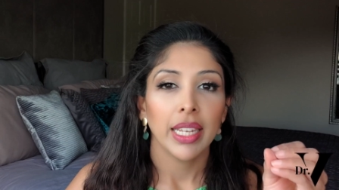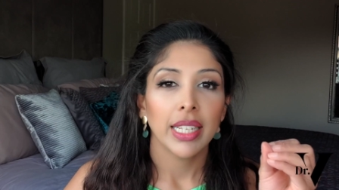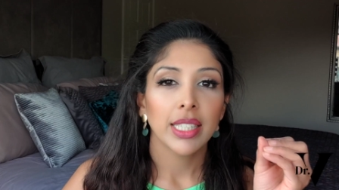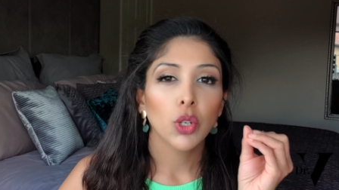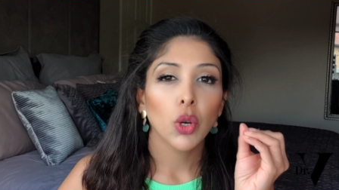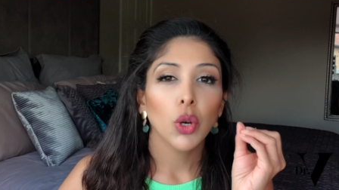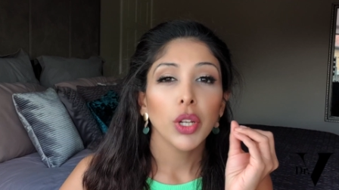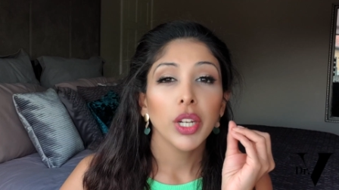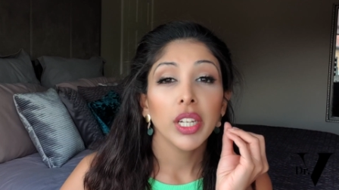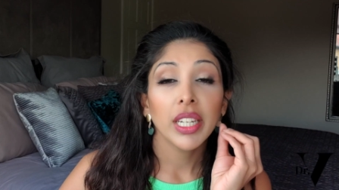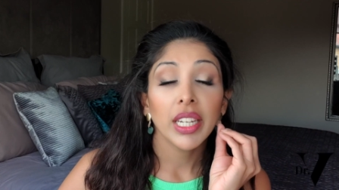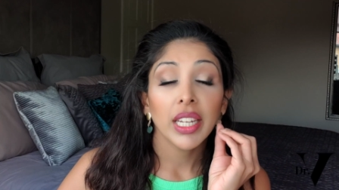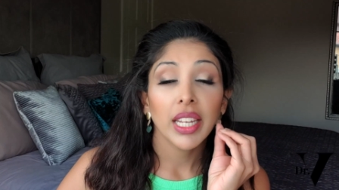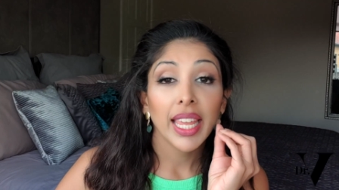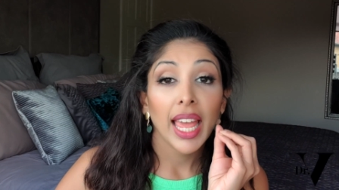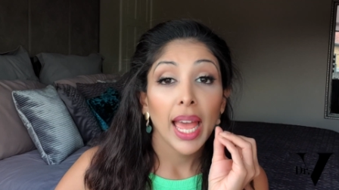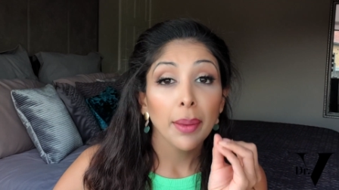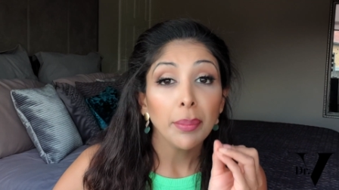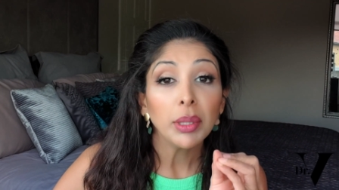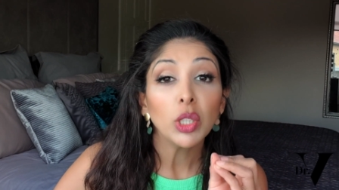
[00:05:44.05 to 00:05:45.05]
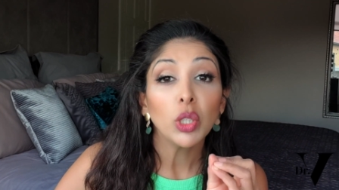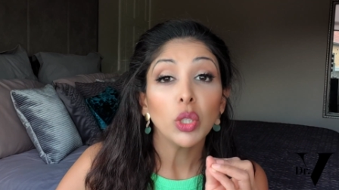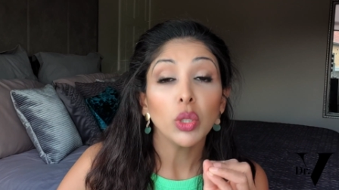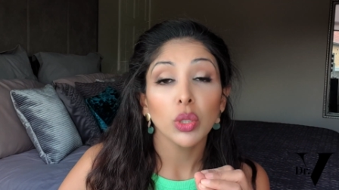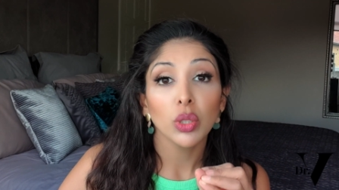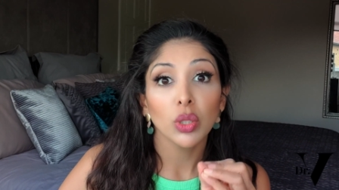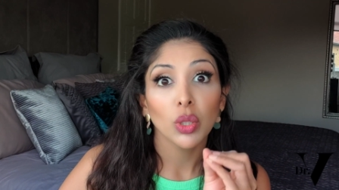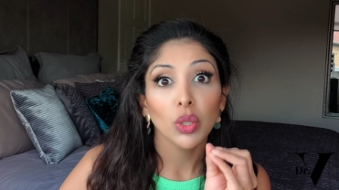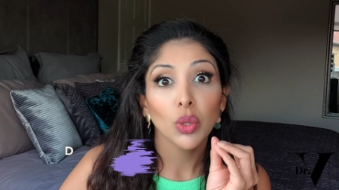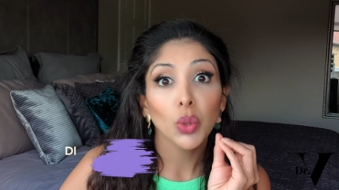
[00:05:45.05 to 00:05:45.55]
It's got a
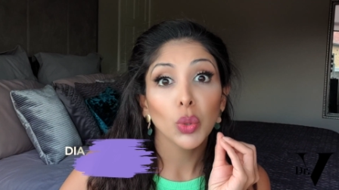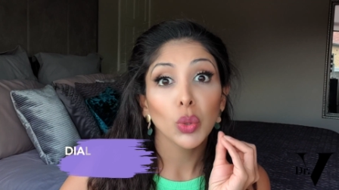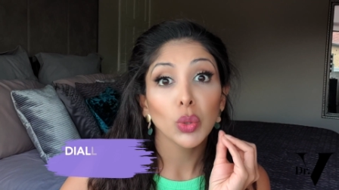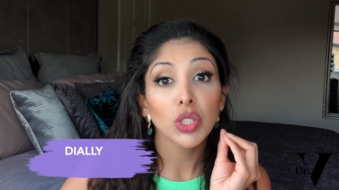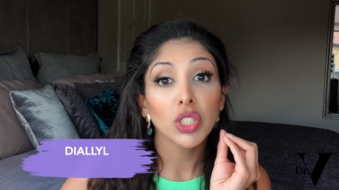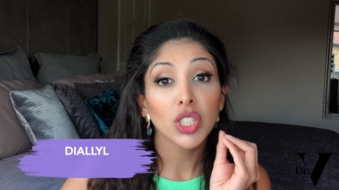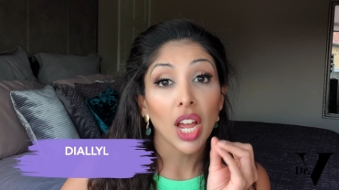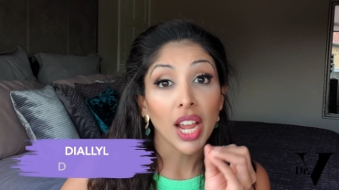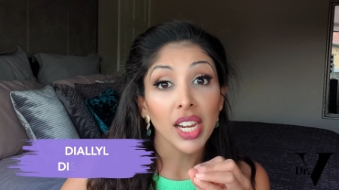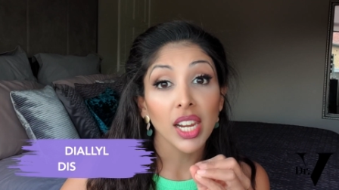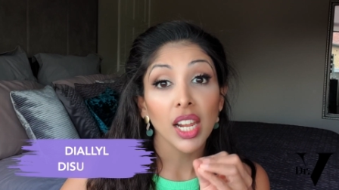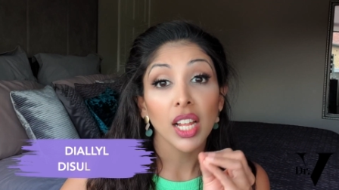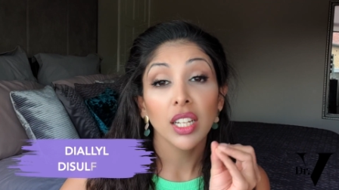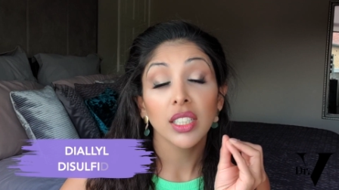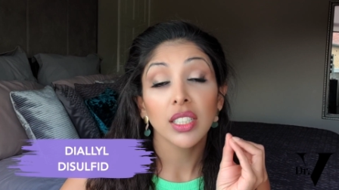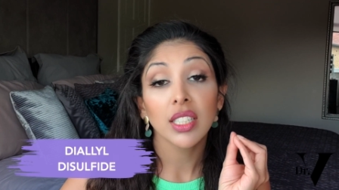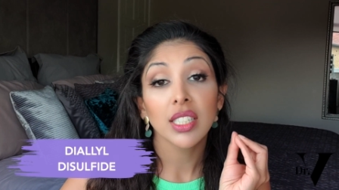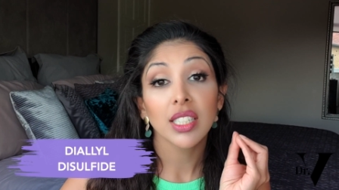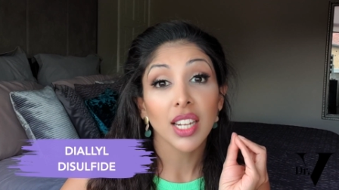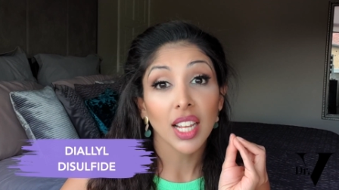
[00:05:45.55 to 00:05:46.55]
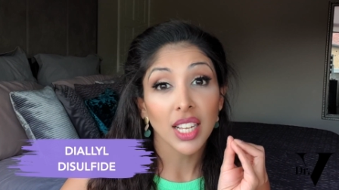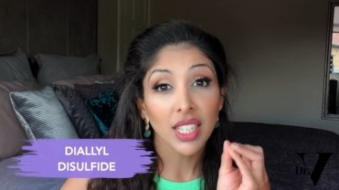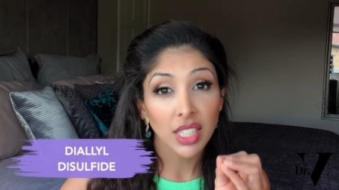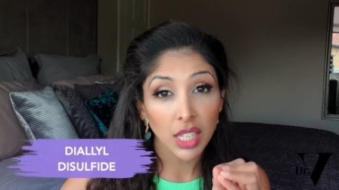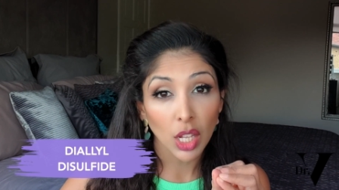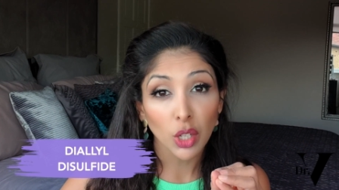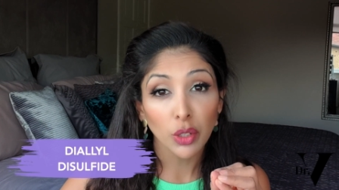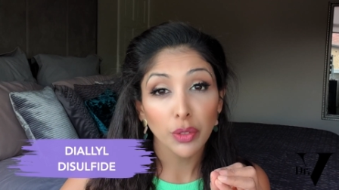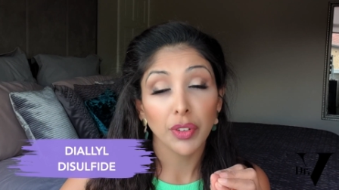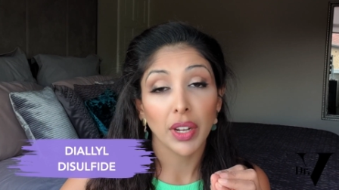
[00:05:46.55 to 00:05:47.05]
chemical called diallyl
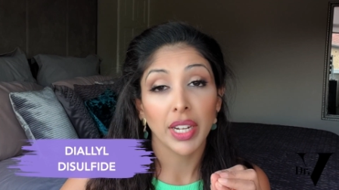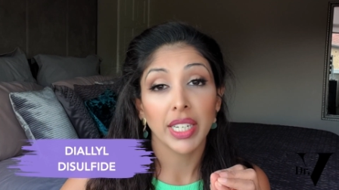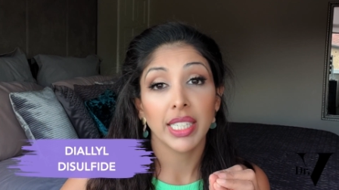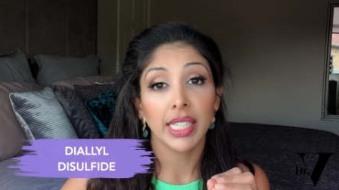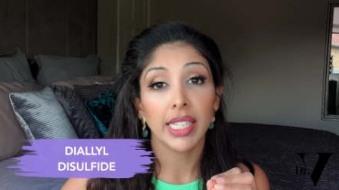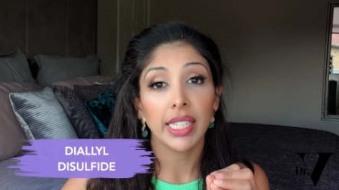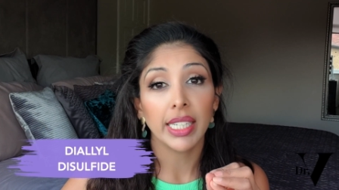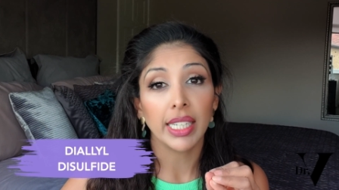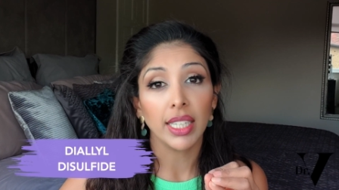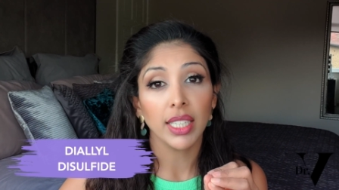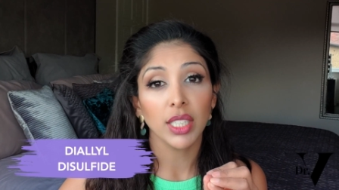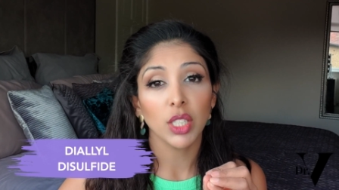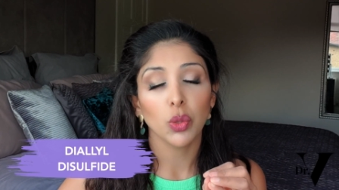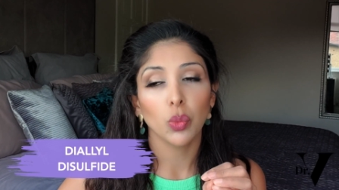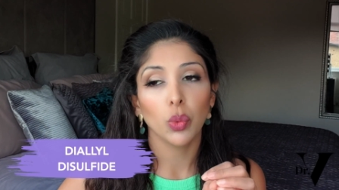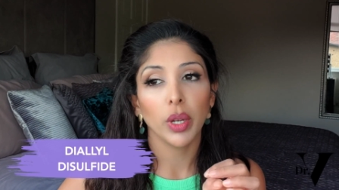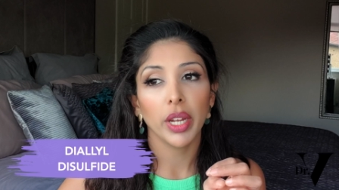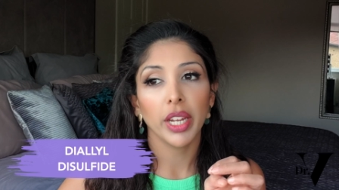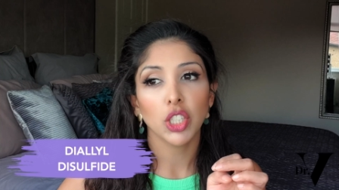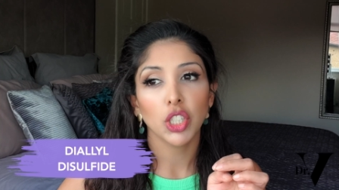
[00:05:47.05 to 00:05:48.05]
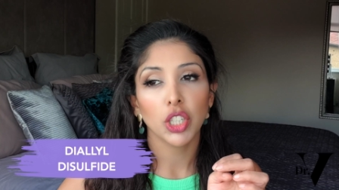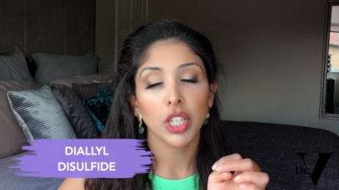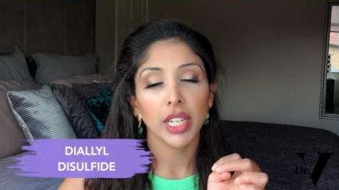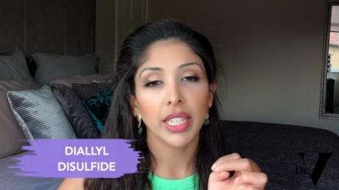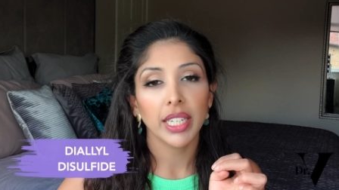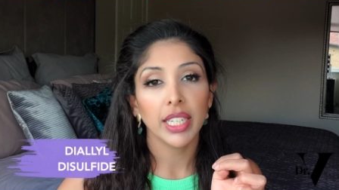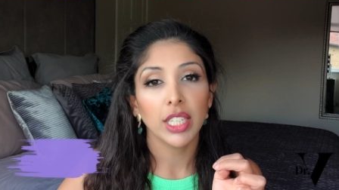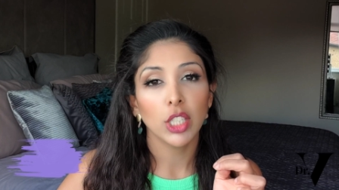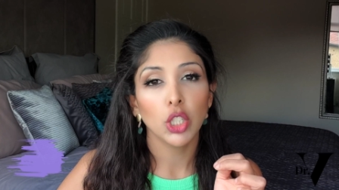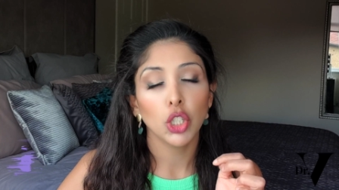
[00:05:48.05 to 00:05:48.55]
disulfide in it, which can
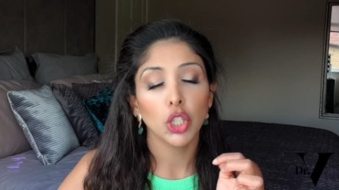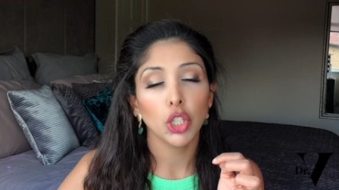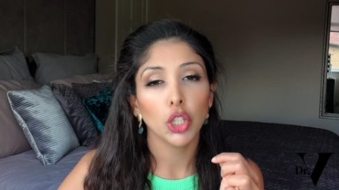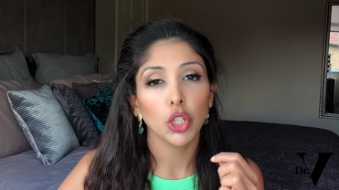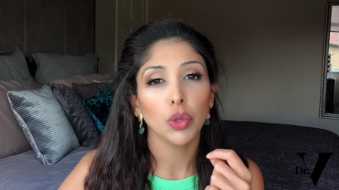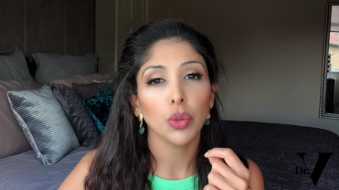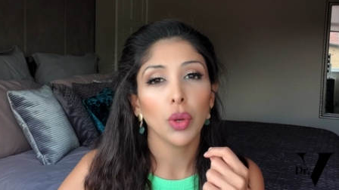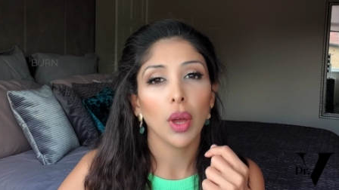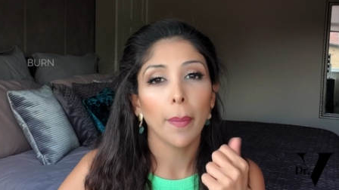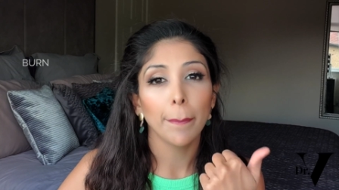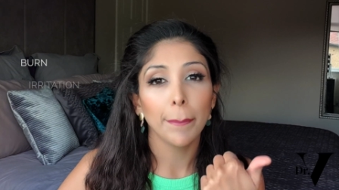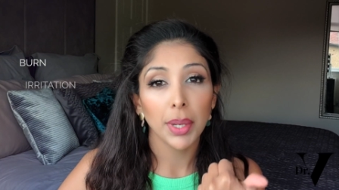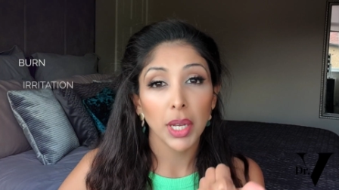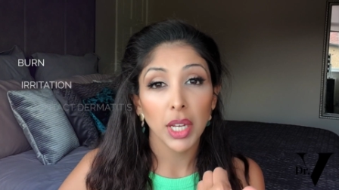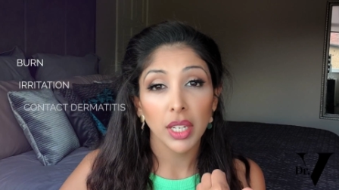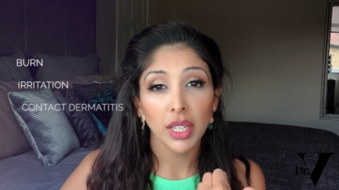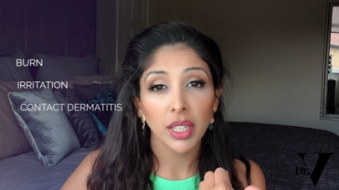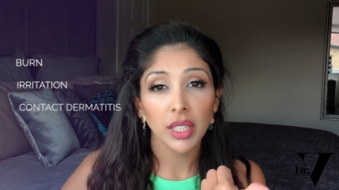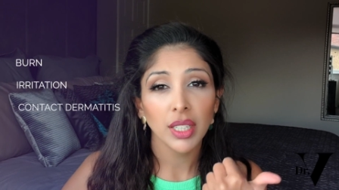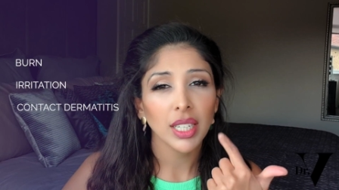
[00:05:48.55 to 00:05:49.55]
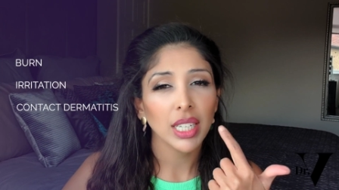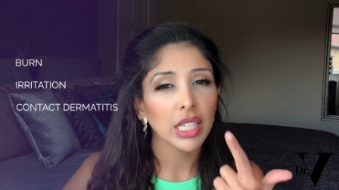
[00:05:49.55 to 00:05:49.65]
lead to a burn,